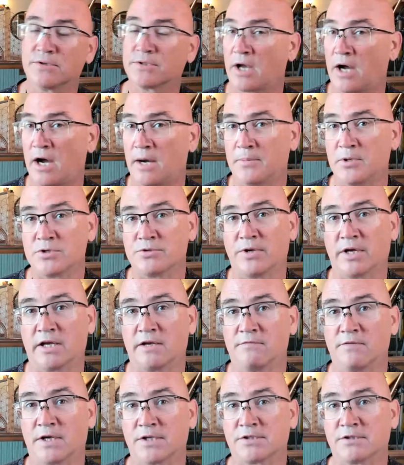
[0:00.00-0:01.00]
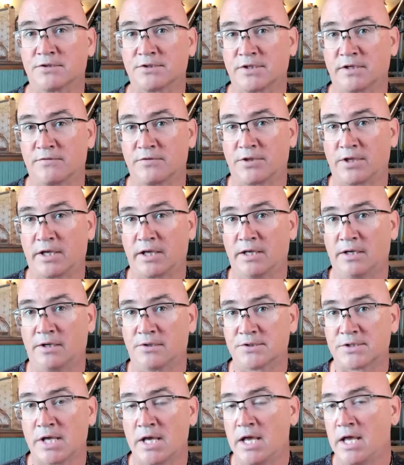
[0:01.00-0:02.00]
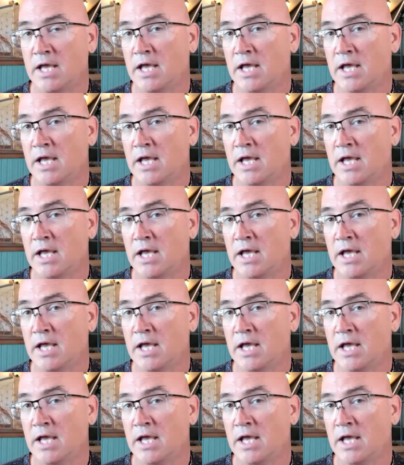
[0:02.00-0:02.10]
copper drinking vessels, everything else.